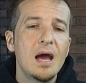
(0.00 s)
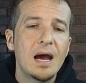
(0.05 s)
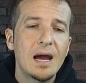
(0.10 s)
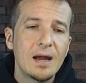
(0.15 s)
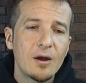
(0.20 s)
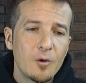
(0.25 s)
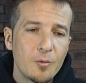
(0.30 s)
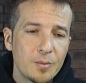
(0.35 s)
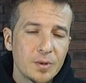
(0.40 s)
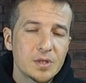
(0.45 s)

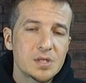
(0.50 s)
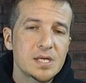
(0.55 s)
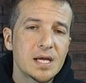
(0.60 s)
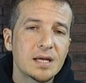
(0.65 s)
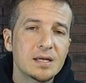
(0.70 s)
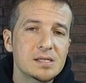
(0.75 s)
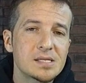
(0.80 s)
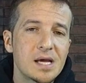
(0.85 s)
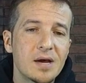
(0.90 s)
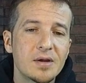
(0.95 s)
I hope you'll
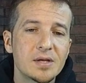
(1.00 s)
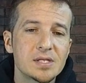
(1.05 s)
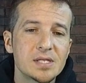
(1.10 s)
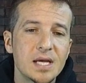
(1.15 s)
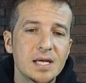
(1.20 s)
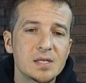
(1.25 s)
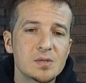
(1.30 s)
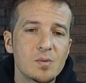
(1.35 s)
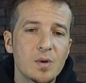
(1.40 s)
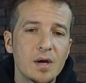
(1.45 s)
check us out at
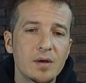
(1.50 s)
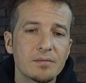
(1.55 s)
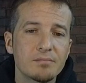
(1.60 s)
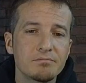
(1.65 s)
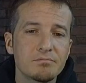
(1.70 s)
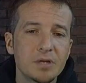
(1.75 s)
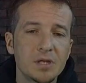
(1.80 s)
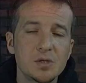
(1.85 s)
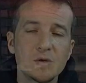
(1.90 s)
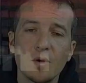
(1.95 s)
Jazz Wealth.
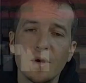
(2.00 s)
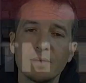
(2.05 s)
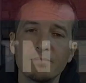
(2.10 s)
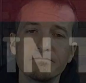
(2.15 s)
Enjoy.